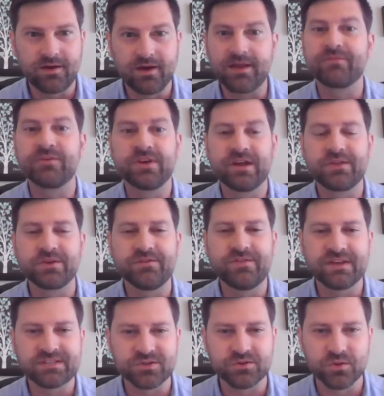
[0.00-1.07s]
Every other
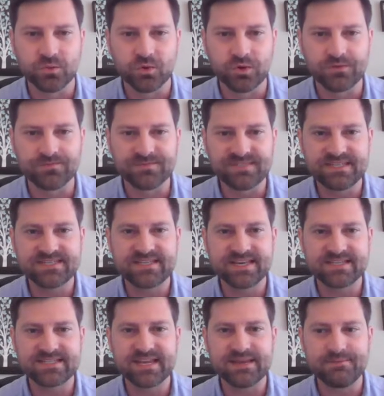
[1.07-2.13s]
investor in the world sees that
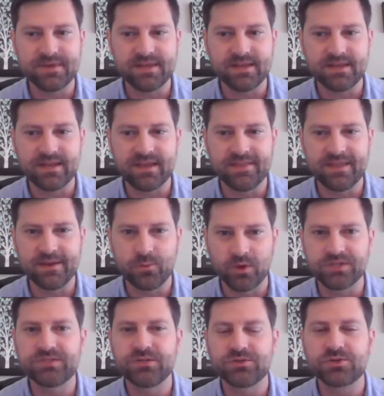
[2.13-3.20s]
statement, and they
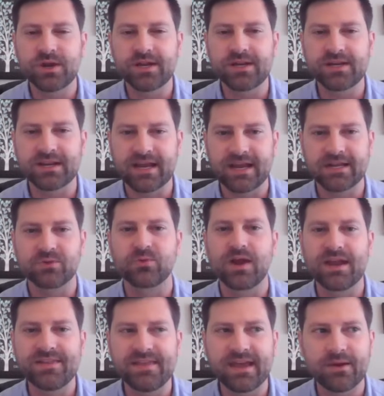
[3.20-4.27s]
want to try to kind of
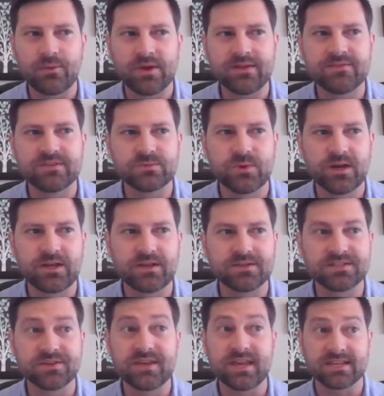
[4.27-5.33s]
ride that wave as well.
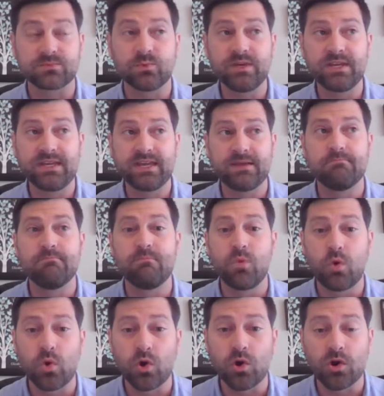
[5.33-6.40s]
So yes, we get
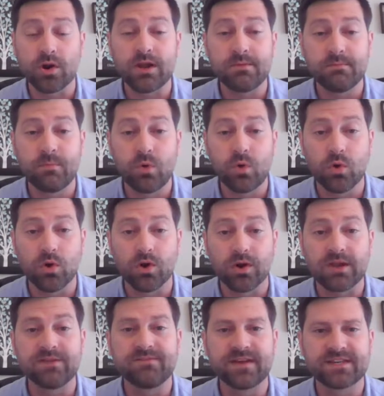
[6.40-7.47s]
more and more
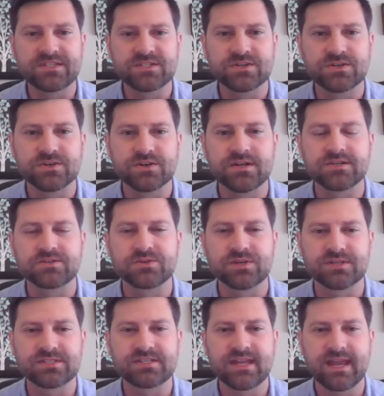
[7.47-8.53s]
investor
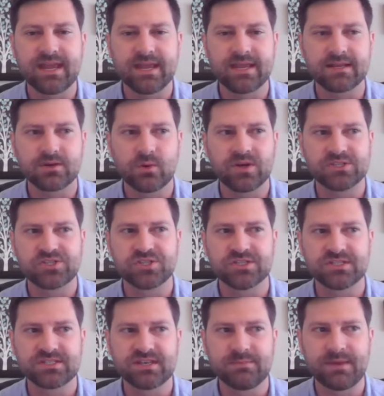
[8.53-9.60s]
interest and
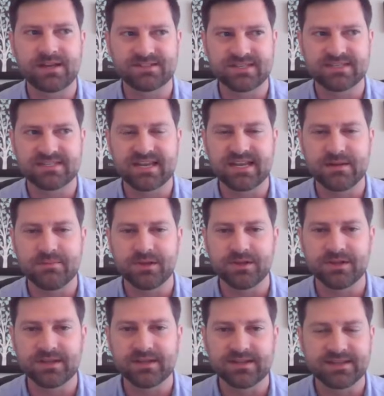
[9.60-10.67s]
questions about
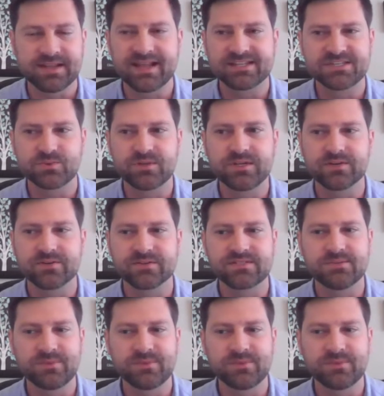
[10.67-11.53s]
sustainability in the last 3 years